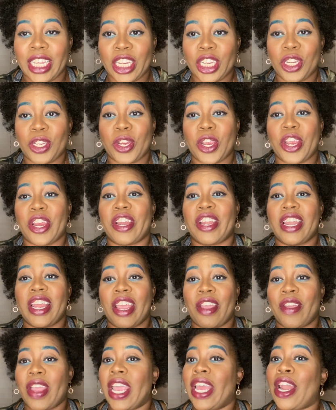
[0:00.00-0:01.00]
It's your girl
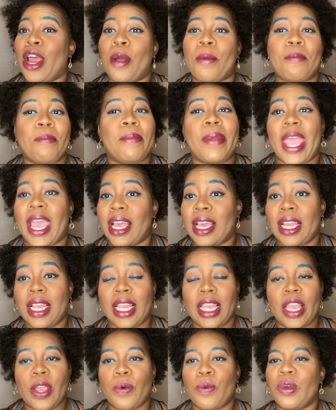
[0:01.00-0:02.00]
Derry, and I'm back
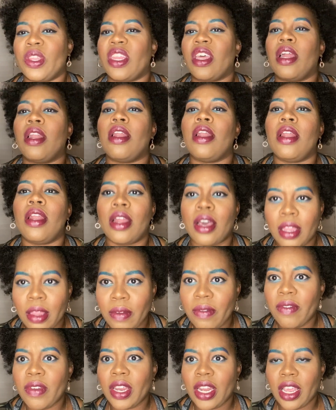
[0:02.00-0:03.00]
again with another
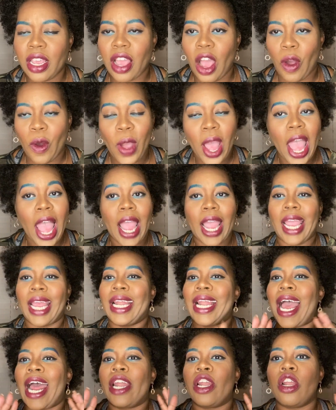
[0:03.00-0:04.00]
video. And
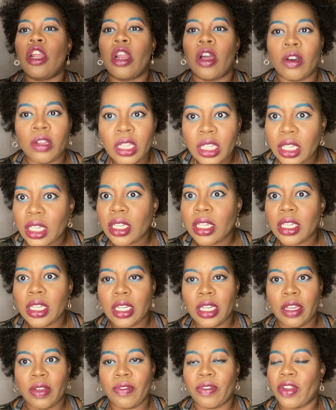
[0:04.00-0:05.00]
I know this looks
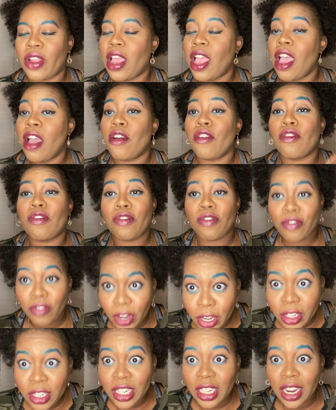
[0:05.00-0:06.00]
different.
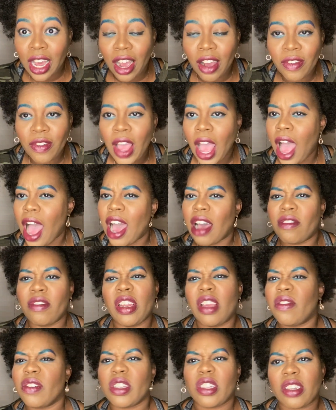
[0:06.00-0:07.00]
First off, I've
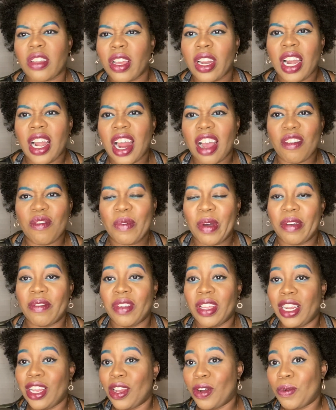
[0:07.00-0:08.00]
never started off my
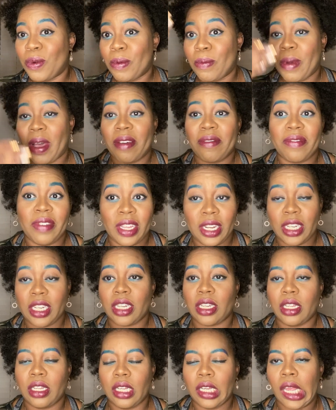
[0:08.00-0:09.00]
video with my finished
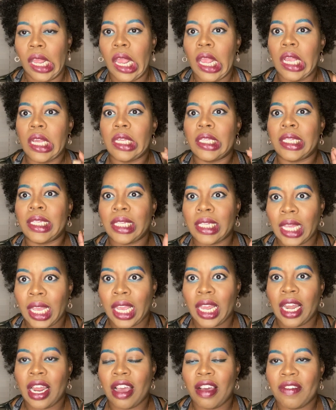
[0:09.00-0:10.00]
look.
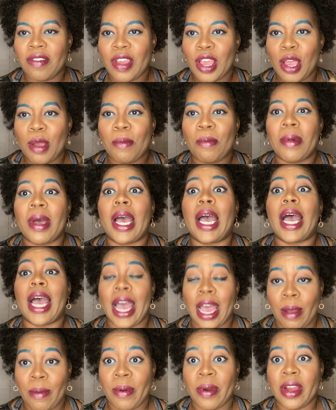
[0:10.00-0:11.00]
Second off, my
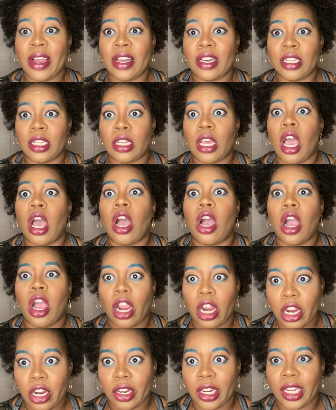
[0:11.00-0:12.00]
eyebrows are
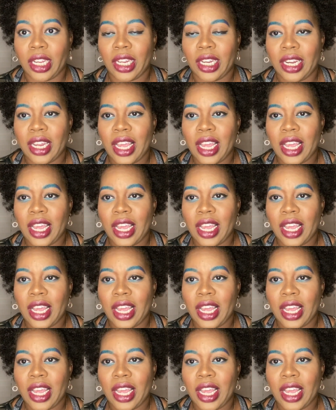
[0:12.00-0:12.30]
green.